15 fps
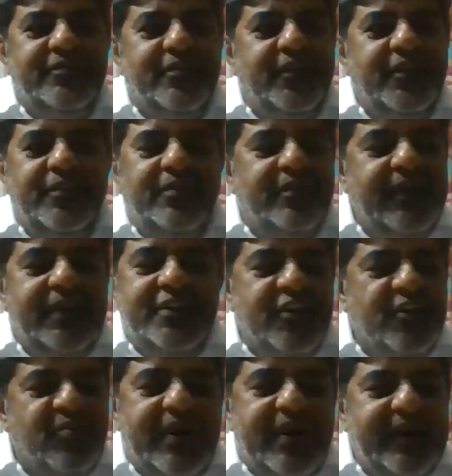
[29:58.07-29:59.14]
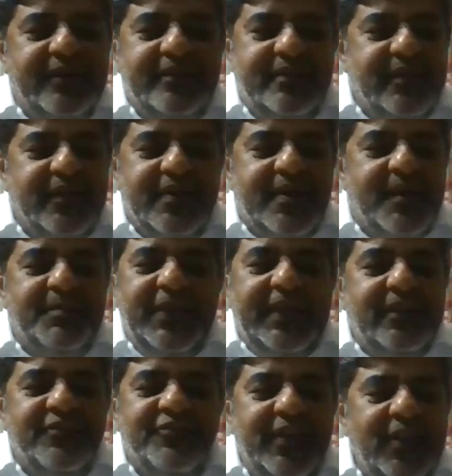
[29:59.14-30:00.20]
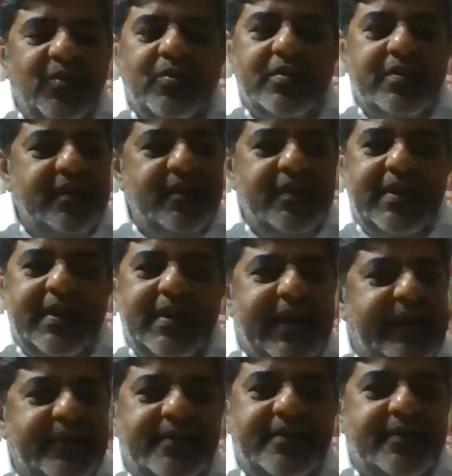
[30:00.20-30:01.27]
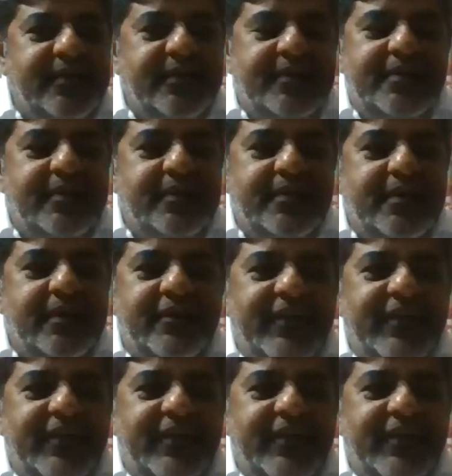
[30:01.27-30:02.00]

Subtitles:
So, it requires a complete relook and a